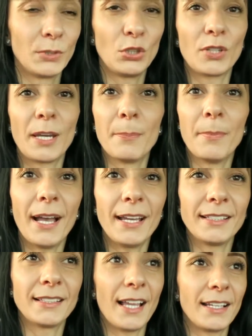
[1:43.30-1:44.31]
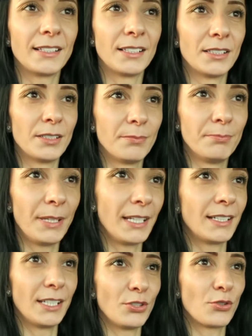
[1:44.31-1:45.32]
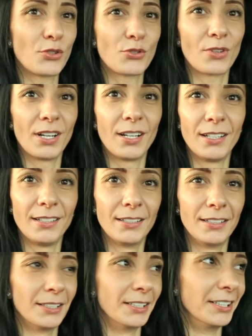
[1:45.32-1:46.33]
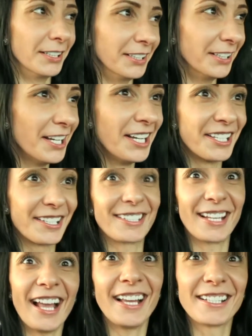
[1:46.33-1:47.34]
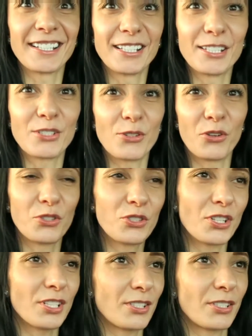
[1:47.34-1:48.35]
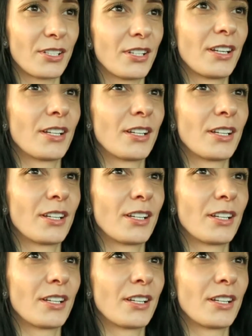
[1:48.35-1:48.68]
you can buy it like a big industrial sizes, or just